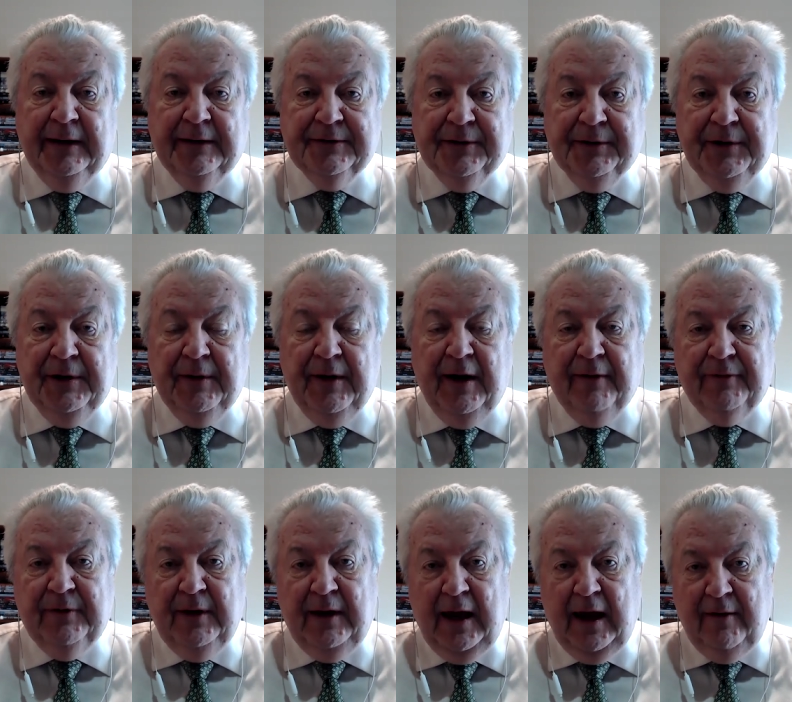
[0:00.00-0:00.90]
So you have
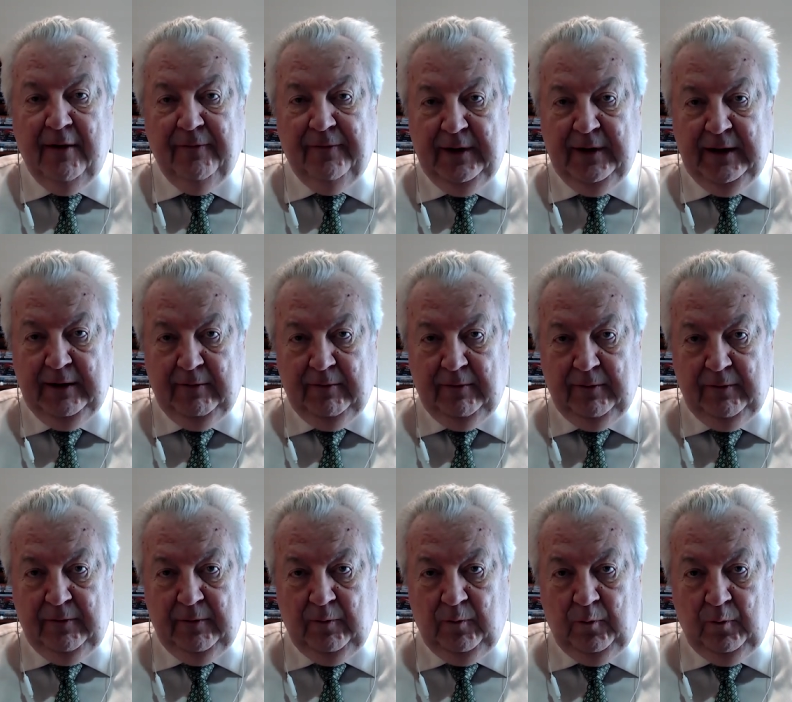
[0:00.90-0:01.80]
to have the
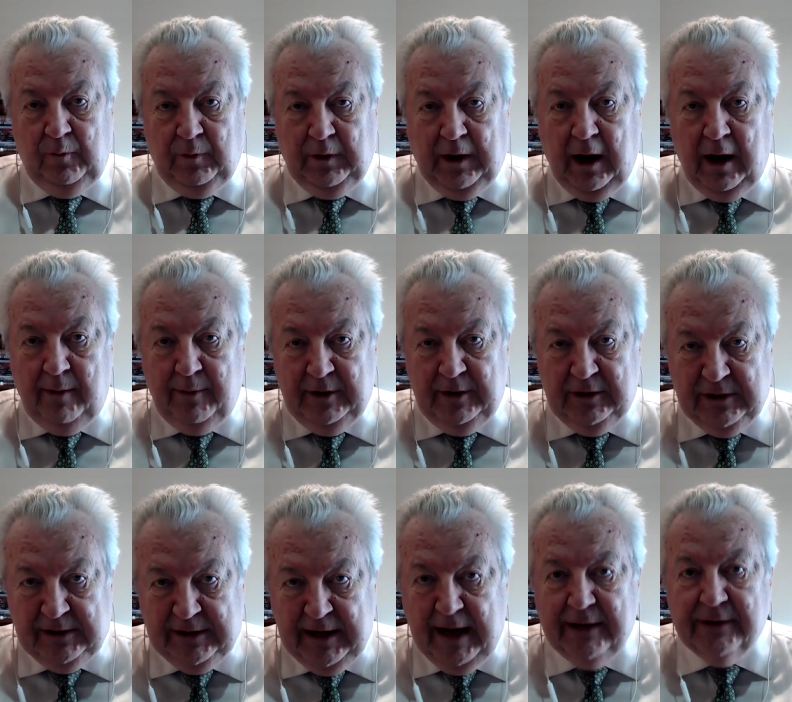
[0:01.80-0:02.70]
common
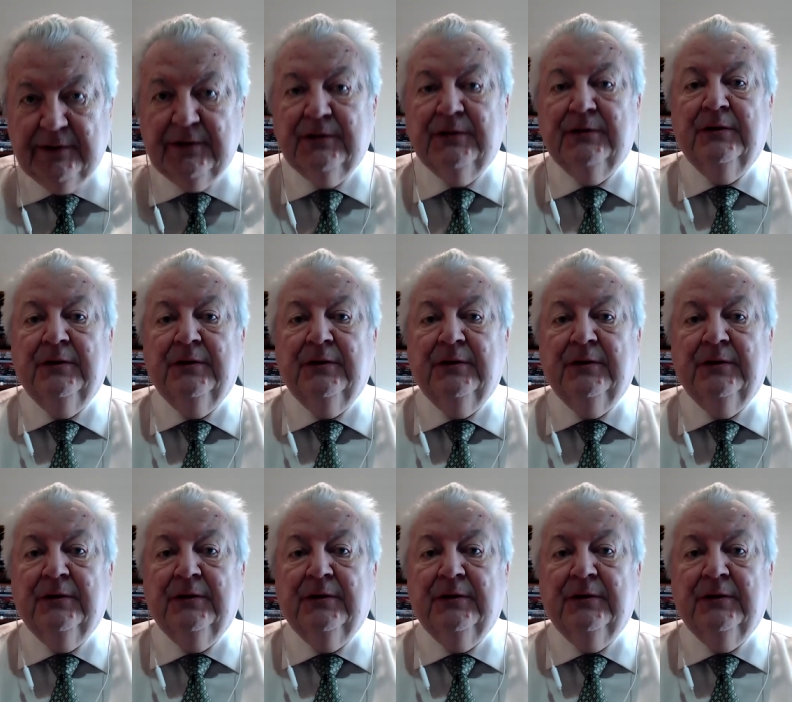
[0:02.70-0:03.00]
sense,